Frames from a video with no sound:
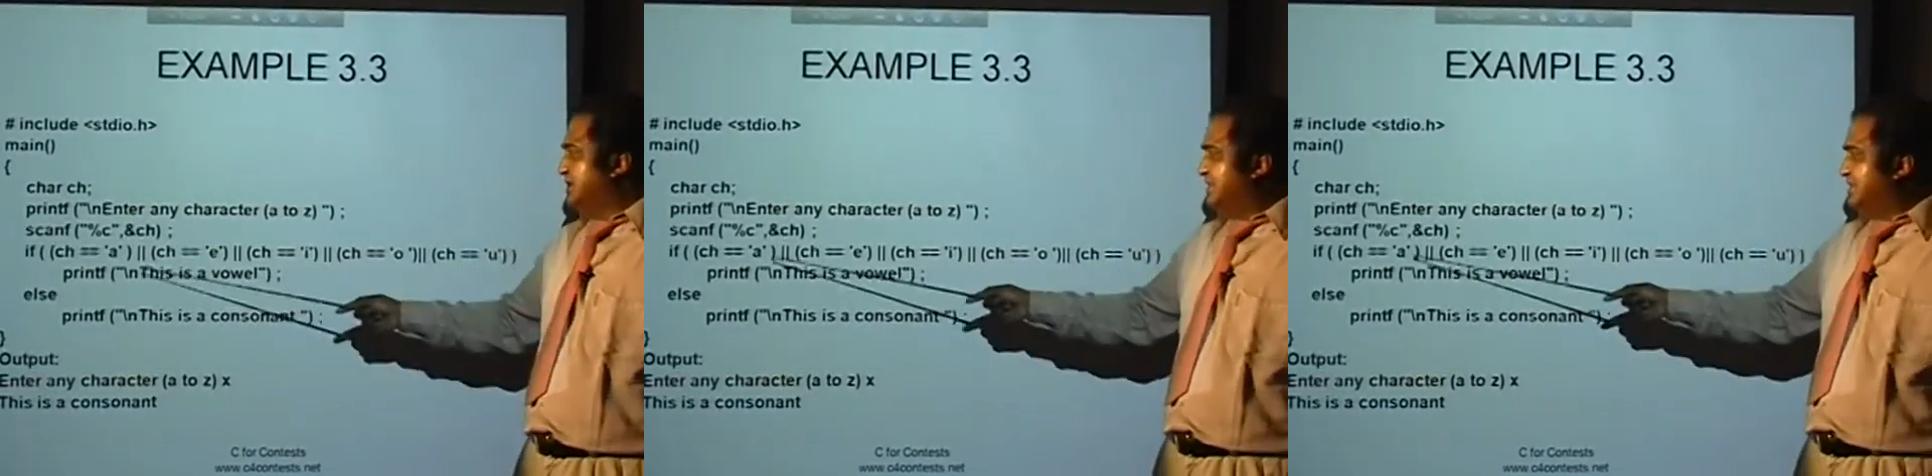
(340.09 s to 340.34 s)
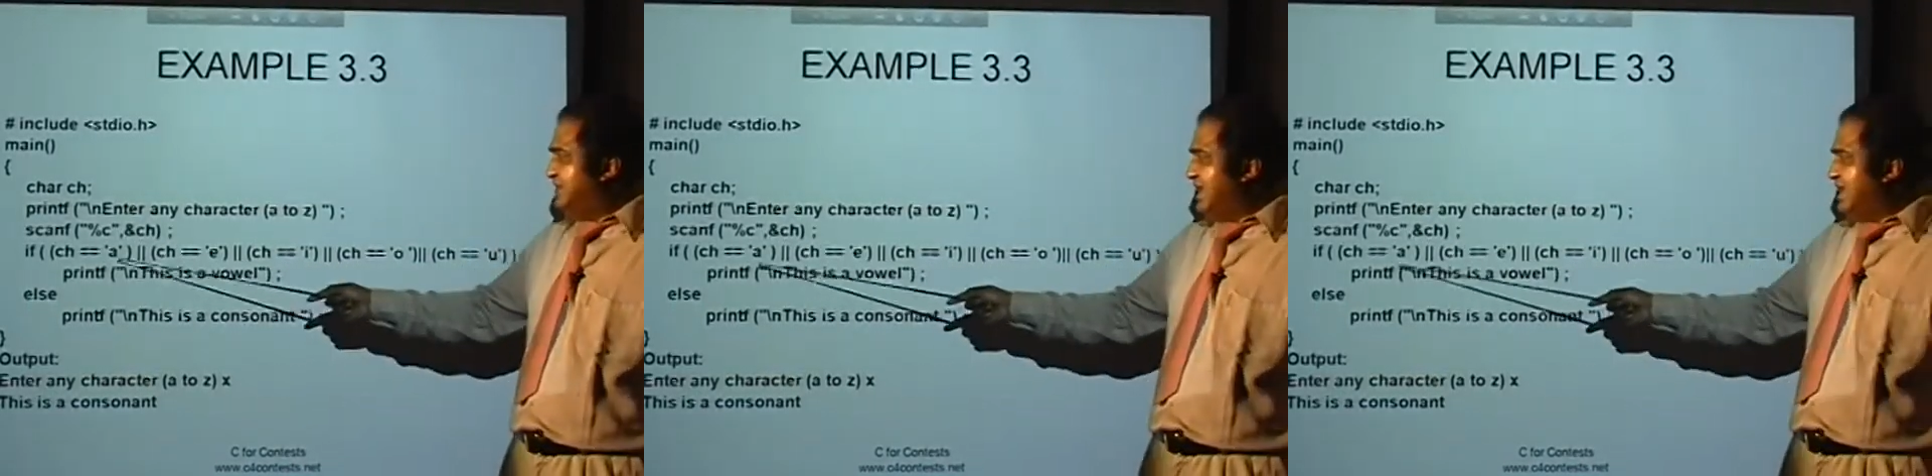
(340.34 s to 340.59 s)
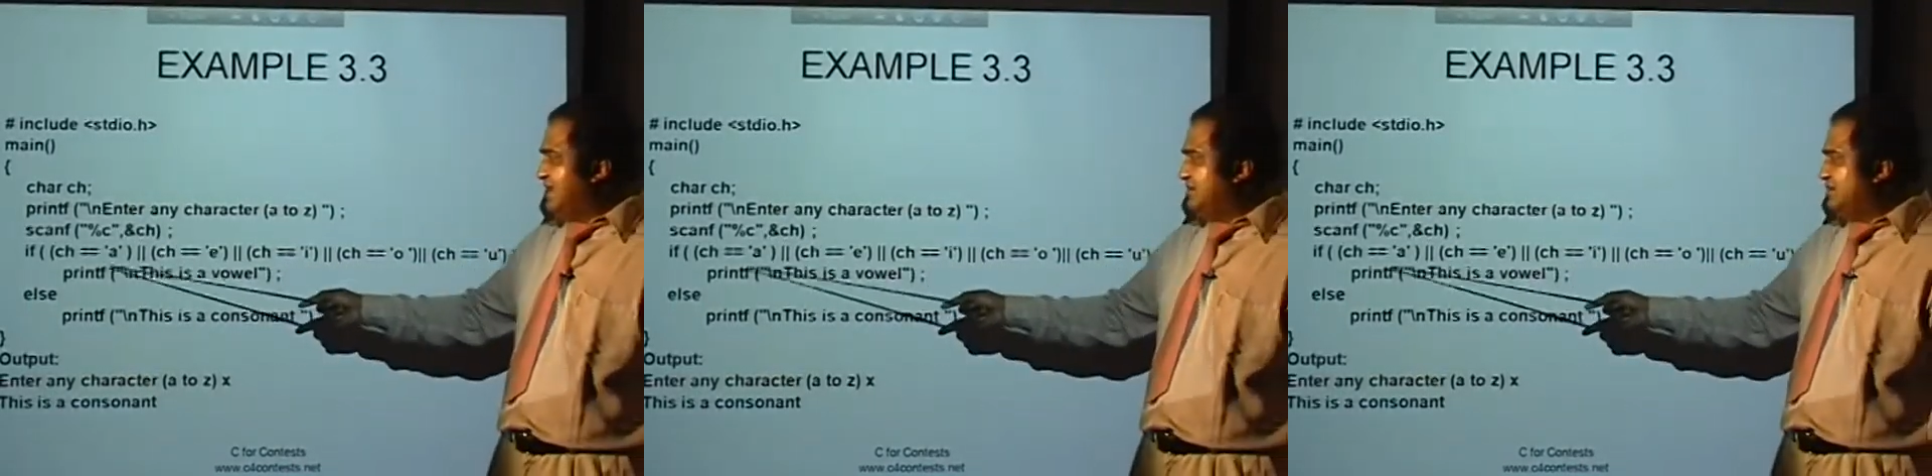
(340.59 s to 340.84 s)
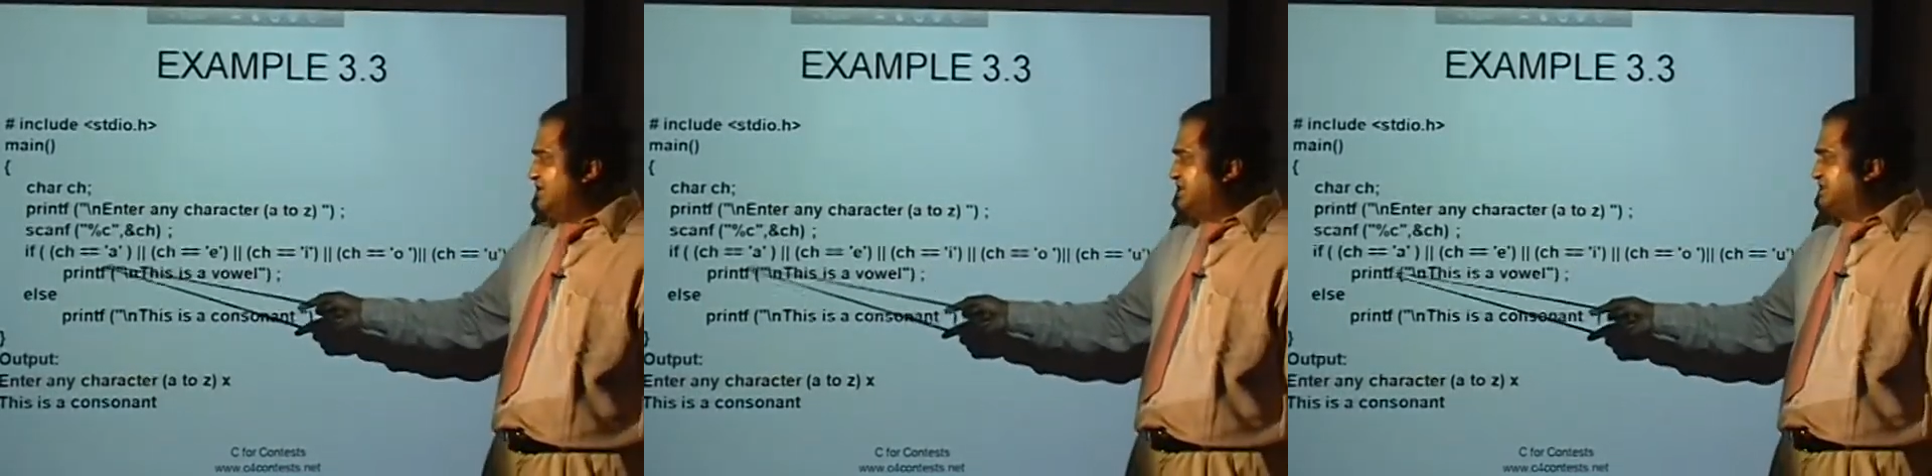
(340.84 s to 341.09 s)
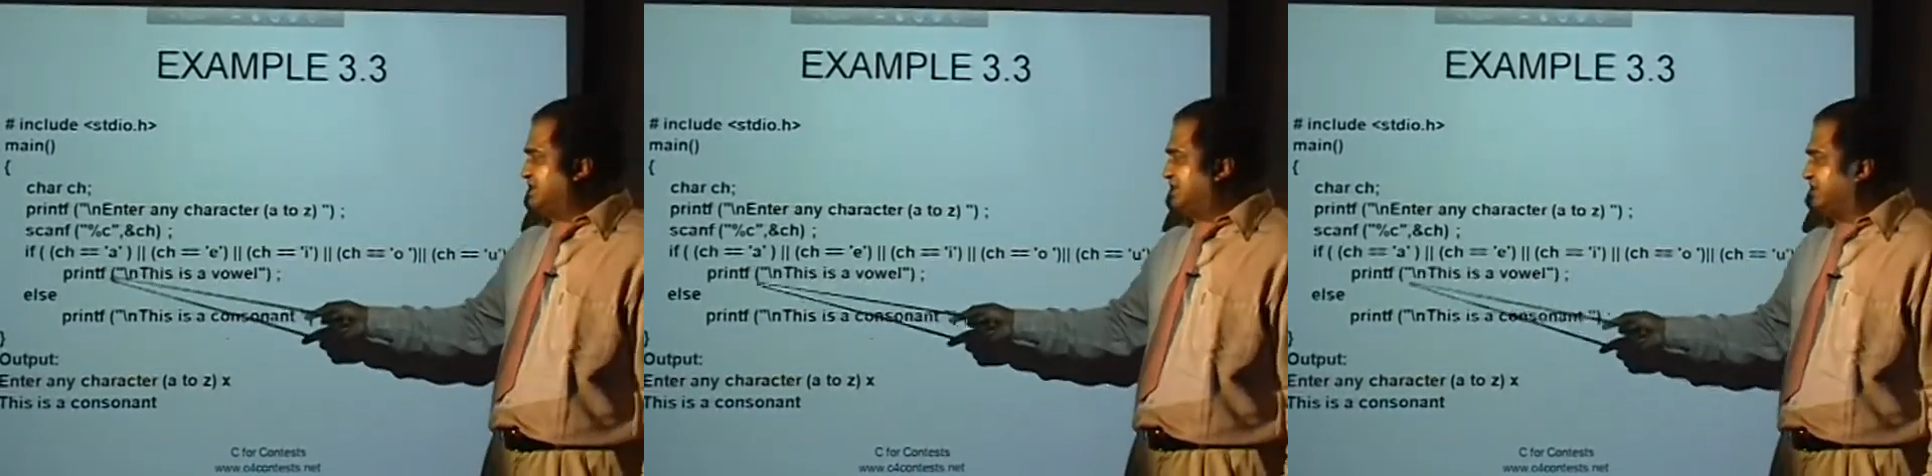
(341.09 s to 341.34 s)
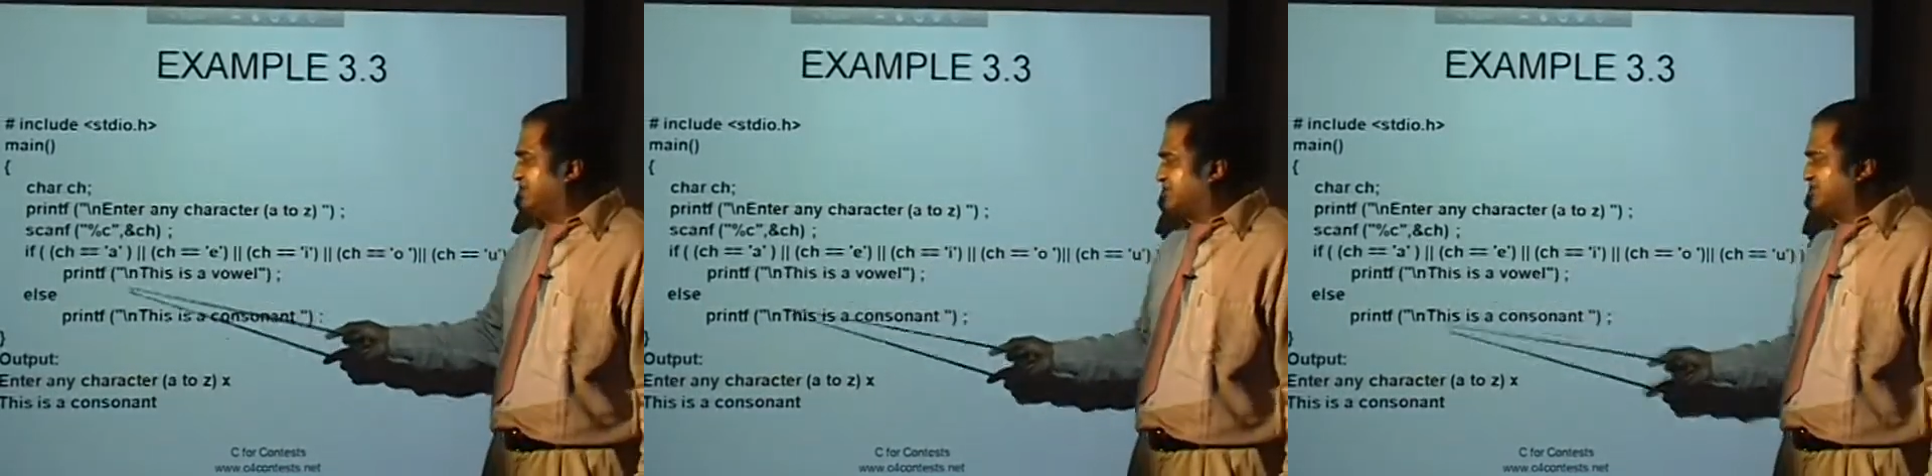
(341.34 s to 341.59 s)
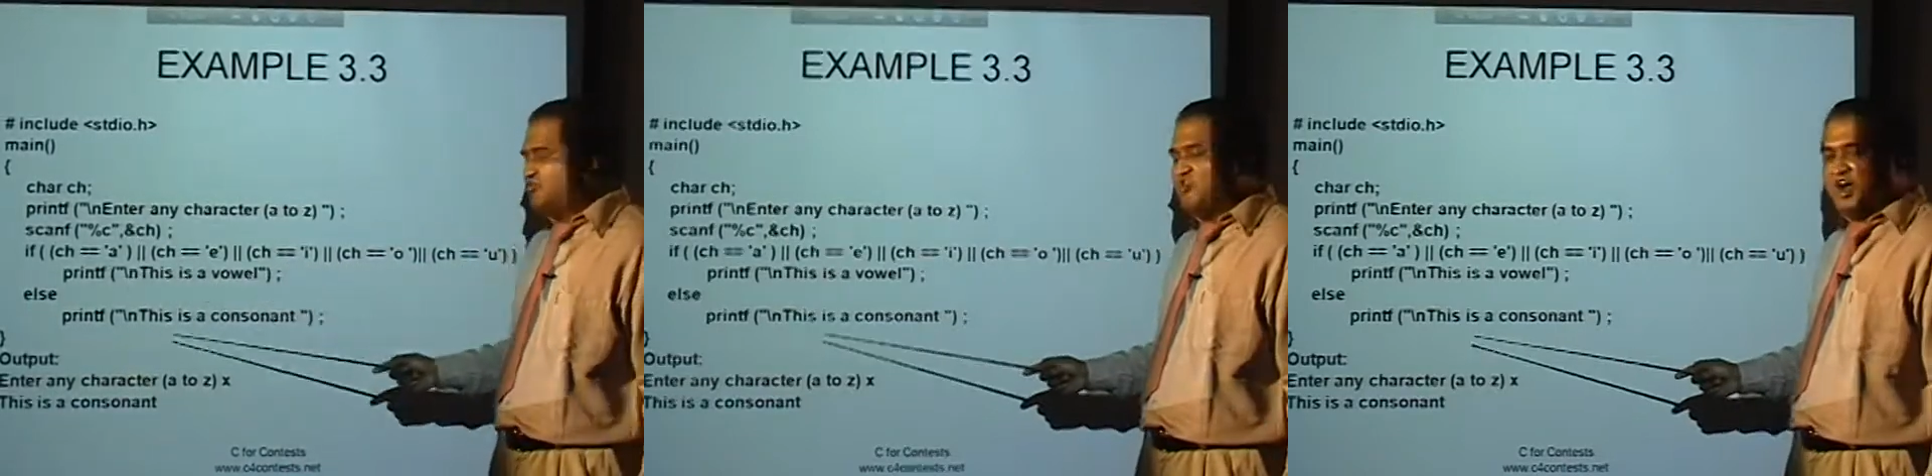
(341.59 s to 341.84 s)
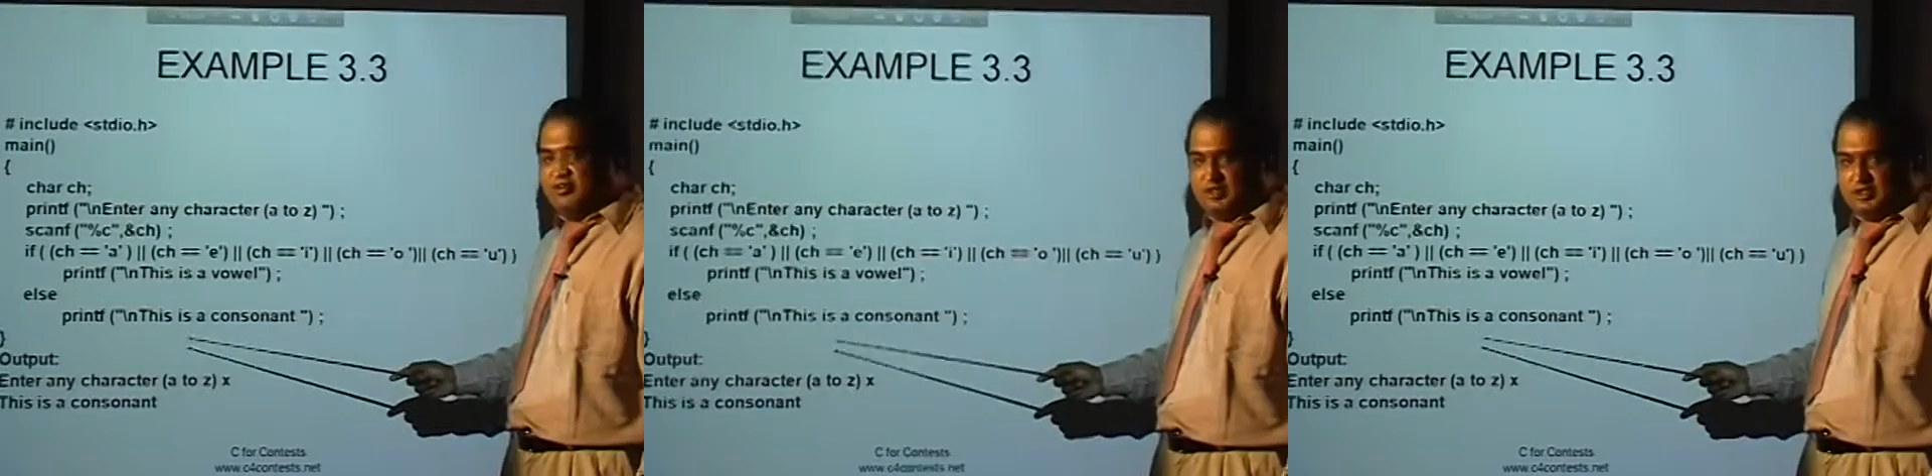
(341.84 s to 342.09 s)
Then we are checking if it's a
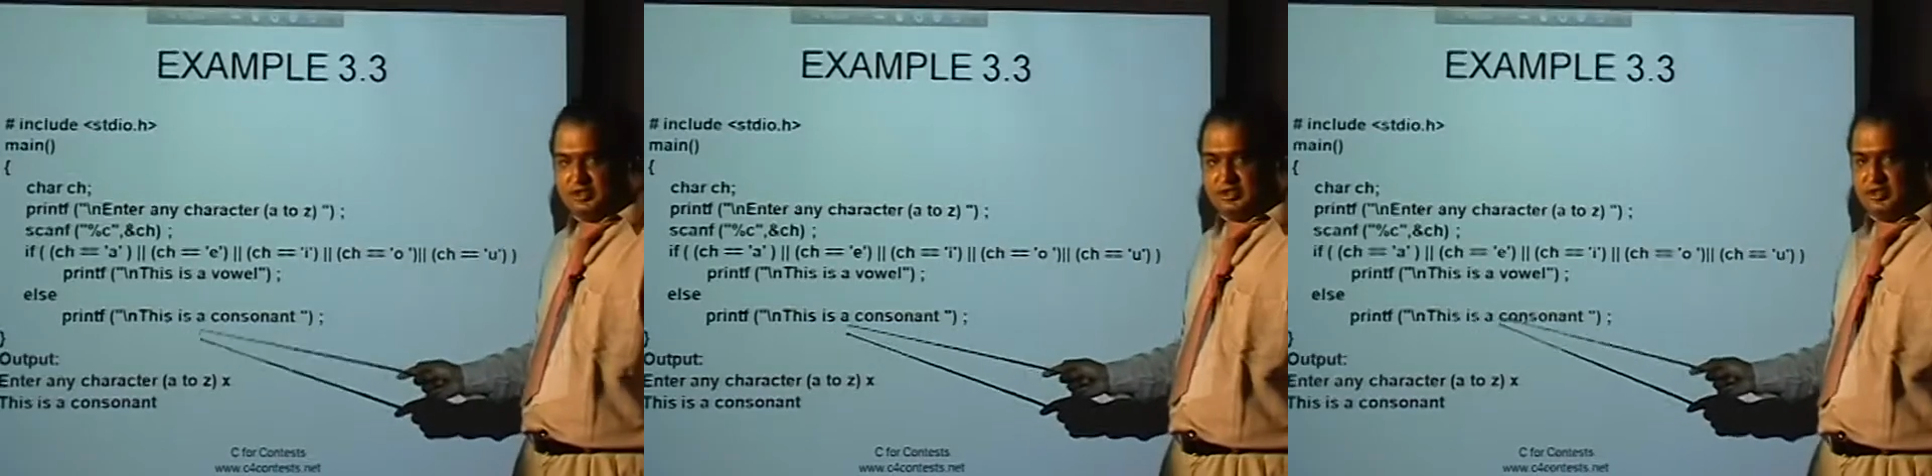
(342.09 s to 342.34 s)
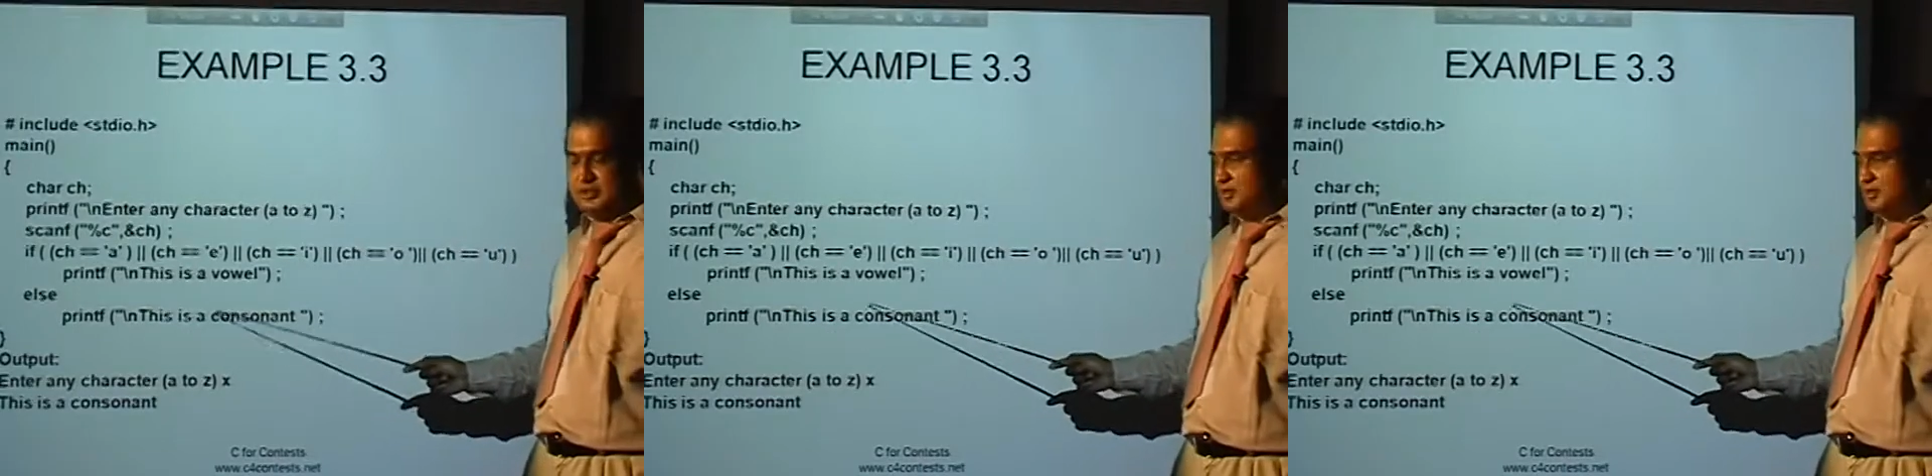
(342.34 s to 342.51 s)
vowel or not.